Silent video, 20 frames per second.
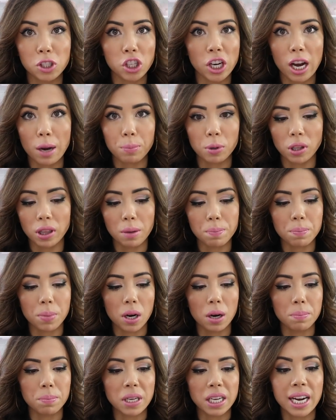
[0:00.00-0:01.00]
chap or lip
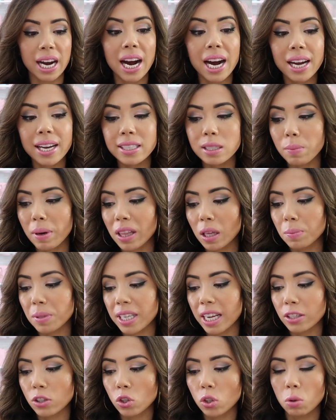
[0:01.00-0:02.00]
balm because my
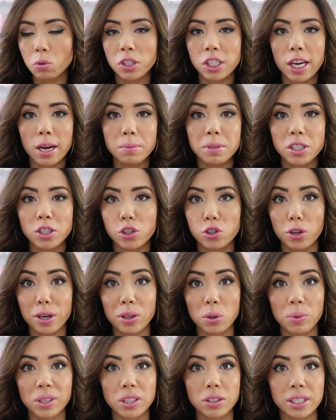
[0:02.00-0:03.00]
lips get so chapped
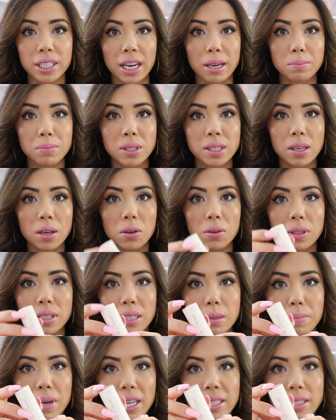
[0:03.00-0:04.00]
during the winter time. So
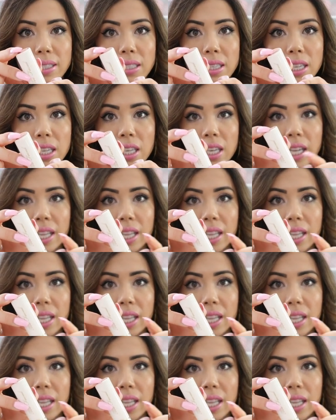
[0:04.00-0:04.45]
it's a must.